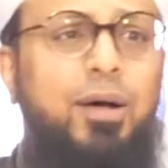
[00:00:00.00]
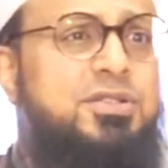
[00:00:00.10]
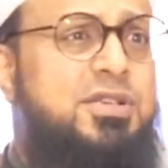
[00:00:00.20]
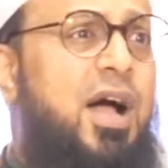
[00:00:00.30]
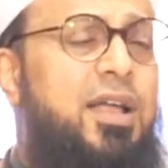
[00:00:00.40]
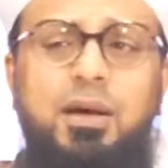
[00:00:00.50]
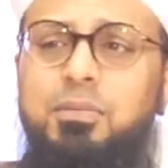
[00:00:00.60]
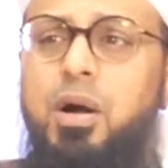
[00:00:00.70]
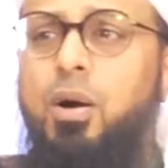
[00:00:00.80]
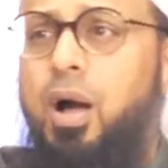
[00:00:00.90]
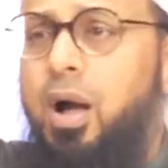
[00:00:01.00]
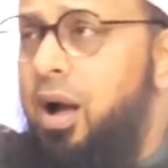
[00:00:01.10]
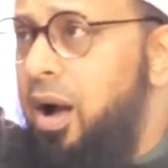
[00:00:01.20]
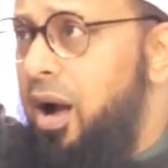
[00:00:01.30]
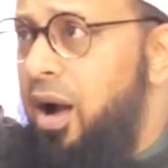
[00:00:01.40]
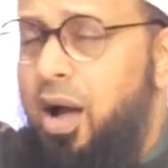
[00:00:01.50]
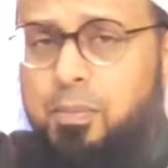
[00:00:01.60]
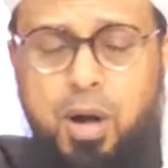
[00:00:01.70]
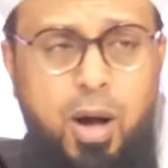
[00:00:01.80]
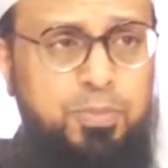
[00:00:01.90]
outside,
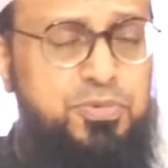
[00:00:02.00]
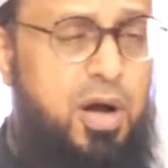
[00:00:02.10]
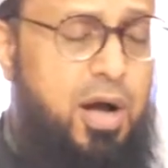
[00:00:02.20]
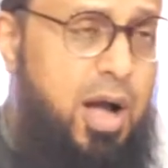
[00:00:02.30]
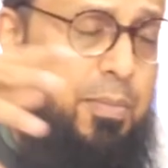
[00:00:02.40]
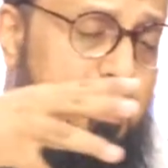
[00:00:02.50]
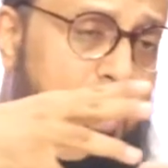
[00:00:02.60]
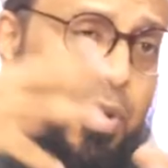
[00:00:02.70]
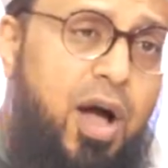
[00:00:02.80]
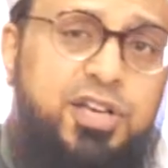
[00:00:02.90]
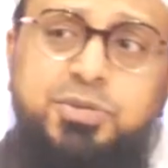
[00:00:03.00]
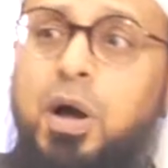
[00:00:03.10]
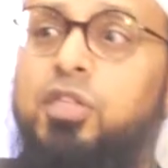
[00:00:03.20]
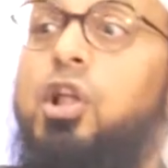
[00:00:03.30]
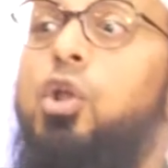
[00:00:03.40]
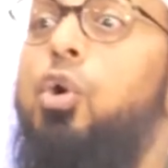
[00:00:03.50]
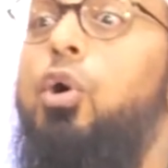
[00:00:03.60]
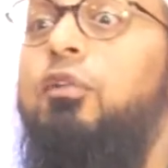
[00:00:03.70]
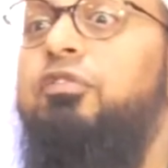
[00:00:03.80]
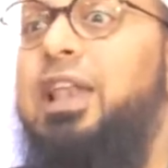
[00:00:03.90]
I'm obliged by the
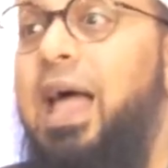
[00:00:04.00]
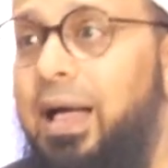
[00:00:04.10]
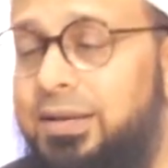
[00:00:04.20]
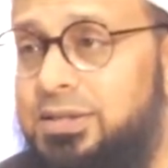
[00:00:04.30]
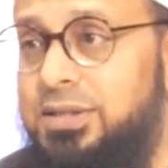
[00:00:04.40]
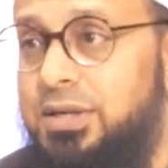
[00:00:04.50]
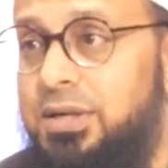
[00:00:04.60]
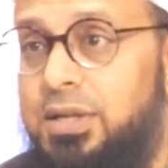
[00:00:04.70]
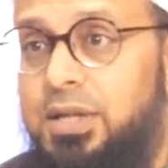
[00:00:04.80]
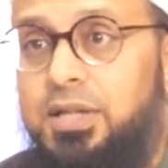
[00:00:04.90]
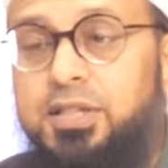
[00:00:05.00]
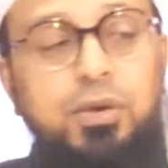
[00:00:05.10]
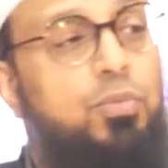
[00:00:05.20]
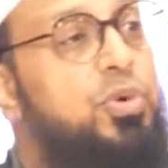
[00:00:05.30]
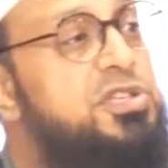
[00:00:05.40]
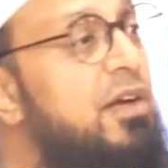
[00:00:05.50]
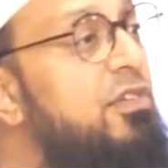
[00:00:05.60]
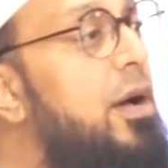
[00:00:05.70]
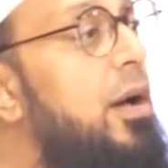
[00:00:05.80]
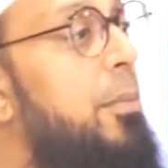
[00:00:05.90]
law of the land. Then
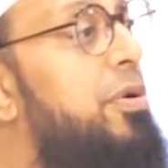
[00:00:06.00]
whichever